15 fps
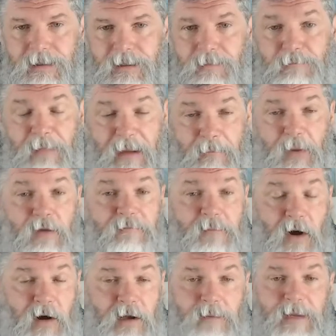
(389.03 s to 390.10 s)
Member of
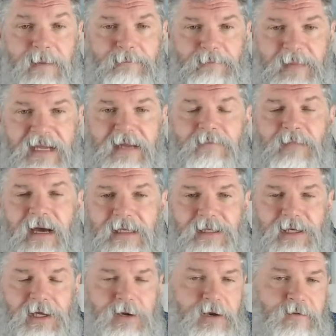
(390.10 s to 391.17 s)
parliament, beaten by
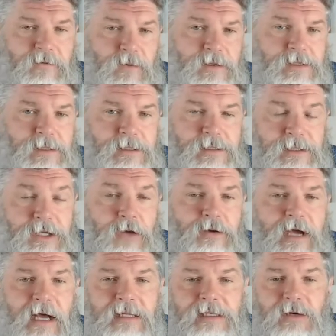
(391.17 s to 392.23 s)
security forces, no
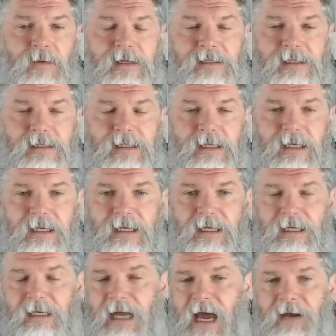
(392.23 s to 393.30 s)
consequences.
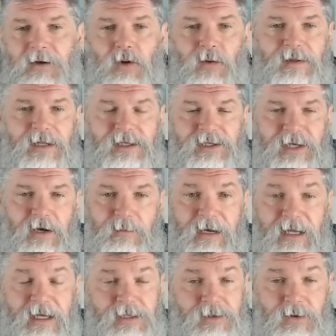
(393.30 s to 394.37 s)
Now, I don't know what this
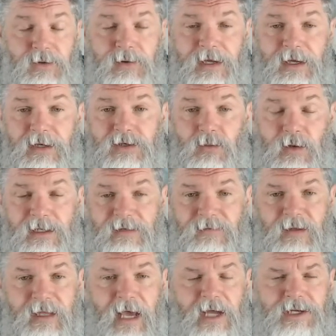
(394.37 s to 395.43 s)
gentleman is or who he is or what his
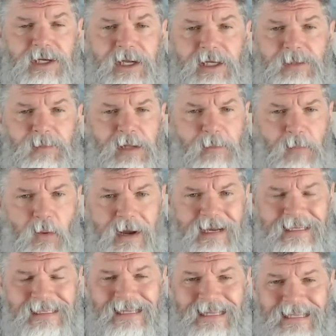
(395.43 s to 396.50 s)
affiliation is, but the point
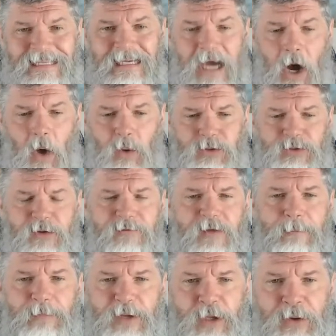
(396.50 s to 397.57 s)
is that this culture of
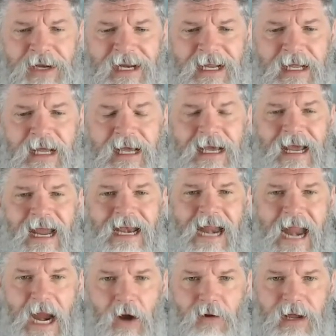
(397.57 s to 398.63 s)
impunity
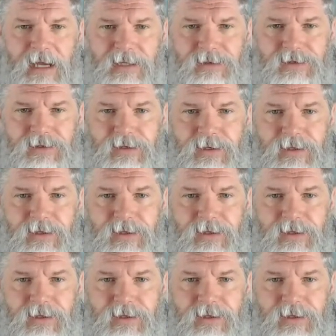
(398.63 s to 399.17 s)
and arrogance